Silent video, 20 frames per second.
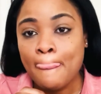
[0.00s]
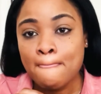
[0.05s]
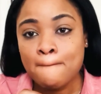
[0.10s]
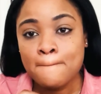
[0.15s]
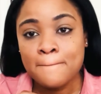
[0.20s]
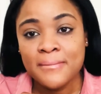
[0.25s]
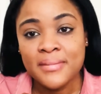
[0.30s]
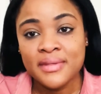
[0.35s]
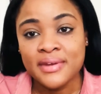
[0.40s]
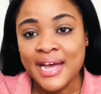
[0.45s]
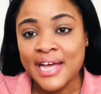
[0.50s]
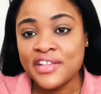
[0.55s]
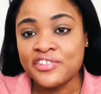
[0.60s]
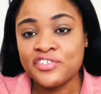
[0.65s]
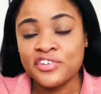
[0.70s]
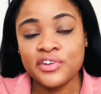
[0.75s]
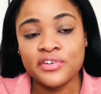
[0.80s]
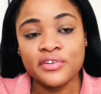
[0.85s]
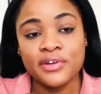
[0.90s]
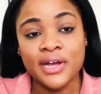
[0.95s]

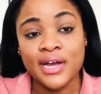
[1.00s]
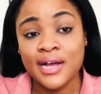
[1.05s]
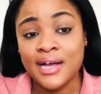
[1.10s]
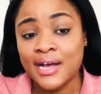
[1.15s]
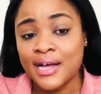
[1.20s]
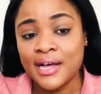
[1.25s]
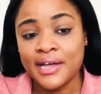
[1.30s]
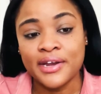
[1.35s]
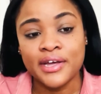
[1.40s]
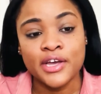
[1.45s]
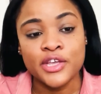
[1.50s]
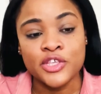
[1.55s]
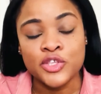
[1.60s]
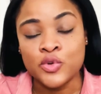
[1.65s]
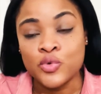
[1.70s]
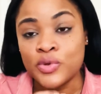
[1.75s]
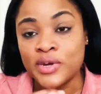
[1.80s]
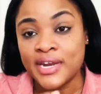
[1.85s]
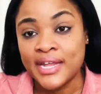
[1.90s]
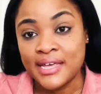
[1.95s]
Nigeria, Ghana,
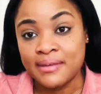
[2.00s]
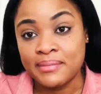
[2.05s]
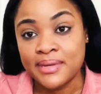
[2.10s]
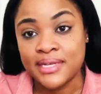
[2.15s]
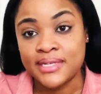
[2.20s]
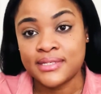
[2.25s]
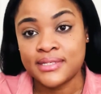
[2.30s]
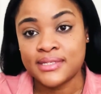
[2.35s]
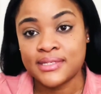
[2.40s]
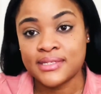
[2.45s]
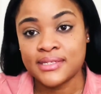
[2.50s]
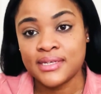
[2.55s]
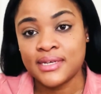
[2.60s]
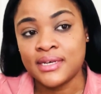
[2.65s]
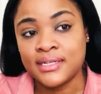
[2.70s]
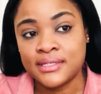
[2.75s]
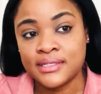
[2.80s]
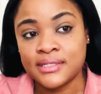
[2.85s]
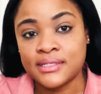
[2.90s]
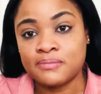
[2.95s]
you name it.
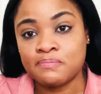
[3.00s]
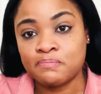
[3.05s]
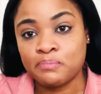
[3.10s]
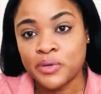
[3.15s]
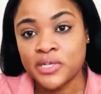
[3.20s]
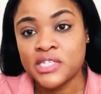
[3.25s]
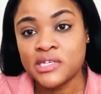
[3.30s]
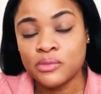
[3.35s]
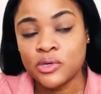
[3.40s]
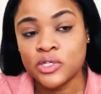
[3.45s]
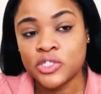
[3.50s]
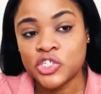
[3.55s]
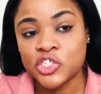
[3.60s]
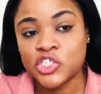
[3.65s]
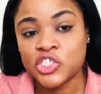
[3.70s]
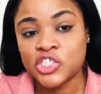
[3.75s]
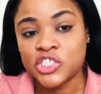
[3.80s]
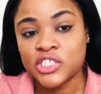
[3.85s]
It's pretty much the